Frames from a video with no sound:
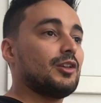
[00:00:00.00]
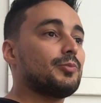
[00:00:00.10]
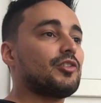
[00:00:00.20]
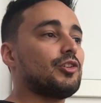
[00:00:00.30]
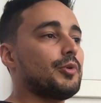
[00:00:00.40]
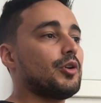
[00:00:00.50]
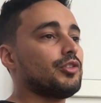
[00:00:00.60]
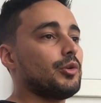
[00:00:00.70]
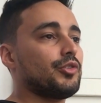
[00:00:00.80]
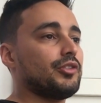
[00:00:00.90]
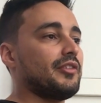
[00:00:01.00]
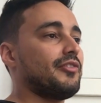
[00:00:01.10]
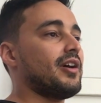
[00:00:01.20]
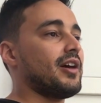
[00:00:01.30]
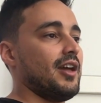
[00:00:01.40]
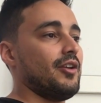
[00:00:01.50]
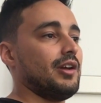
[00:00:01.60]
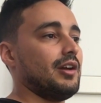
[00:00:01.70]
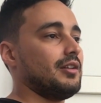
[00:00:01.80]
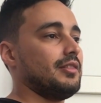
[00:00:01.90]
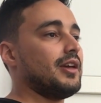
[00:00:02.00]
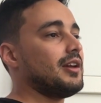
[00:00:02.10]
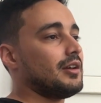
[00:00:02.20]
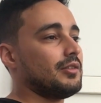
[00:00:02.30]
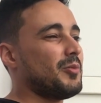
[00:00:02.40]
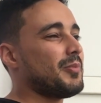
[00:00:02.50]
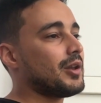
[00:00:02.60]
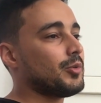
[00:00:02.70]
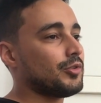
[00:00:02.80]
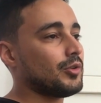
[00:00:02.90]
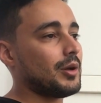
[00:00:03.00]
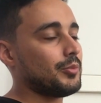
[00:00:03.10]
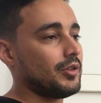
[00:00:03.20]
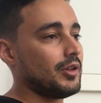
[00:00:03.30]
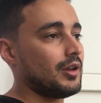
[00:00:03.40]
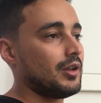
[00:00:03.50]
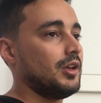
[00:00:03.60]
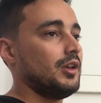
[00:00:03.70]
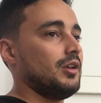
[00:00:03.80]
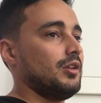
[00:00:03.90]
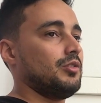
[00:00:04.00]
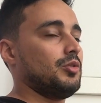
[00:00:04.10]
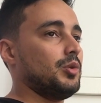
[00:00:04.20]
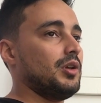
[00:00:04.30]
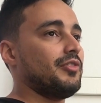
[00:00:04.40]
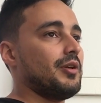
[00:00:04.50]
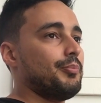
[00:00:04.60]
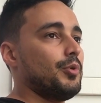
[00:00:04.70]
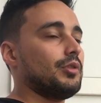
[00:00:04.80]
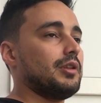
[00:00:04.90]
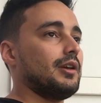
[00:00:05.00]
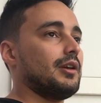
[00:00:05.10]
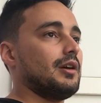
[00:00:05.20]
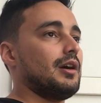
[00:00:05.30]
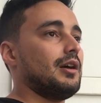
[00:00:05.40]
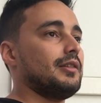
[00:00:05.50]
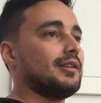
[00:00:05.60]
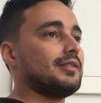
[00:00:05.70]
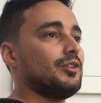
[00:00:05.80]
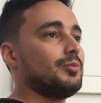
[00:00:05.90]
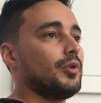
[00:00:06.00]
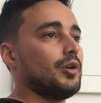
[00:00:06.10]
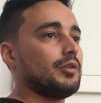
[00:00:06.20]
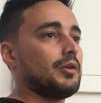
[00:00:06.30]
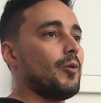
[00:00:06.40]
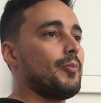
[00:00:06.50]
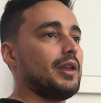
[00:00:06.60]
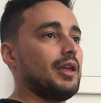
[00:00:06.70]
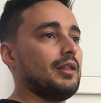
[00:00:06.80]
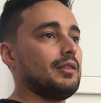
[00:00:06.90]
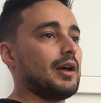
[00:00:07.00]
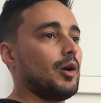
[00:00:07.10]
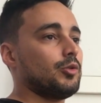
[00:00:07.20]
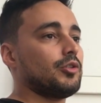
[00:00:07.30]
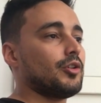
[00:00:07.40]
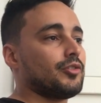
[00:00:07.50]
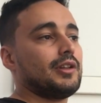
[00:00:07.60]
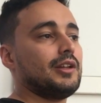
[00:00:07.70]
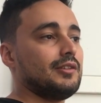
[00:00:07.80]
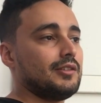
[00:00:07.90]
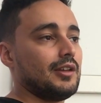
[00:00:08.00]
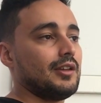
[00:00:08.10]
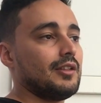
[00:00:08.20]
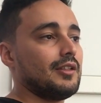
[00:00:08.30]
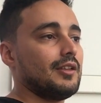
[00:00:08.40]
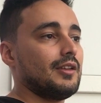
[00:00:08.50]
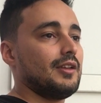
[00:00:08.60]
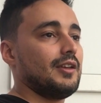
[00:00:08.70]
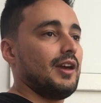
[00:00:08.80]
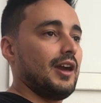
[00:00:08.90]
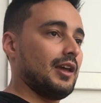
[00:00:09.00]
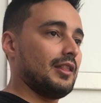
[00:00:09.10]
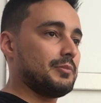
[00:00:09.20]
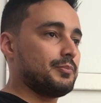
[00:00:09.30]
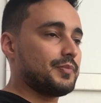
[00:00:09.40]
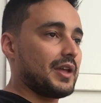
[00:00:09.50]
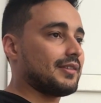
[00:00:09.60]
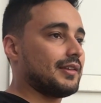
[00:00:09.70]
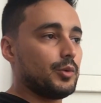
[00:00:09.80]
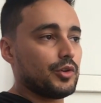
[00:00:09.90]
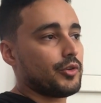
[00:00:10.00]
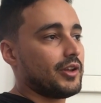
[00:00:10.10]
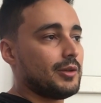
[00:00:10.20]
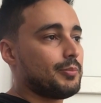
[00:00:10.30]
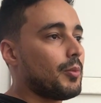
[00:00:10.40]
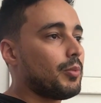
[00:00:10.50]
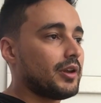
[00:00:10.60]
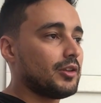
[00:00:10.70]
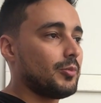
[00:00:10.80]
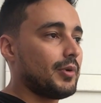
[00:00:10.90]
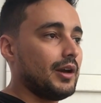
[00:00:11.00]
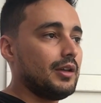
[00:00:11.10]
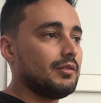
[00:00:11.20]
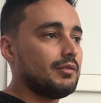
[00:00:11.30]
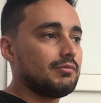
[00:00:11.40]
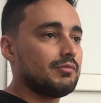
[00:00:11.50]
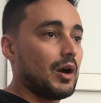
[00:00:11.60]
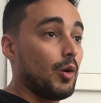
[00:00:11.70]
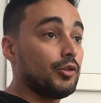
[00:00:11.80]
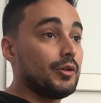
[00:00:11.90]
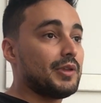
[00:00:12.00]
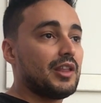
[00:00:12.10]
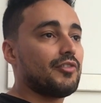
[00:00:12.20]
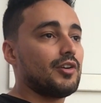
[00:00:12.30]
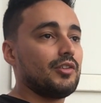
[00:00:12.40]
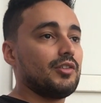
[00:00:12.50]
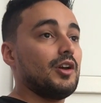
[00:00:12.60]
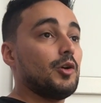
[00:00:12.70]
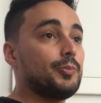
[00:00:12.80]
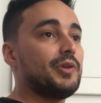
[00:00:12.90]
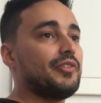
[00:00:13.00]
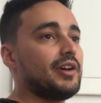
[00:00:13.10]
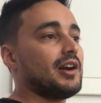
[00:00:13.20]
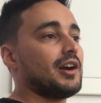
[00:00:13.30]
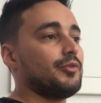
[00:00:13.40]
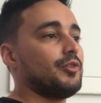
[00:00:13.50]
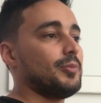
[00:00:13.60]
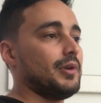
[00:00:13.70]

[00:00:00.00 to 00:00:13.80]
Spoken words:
especially because I was in a far area, data, nobody wants to come to data. So if I put like the Acai Spot opening now 2019, and acai was already popular in Dubai, I wouldn't be the first. It would be very hard for me.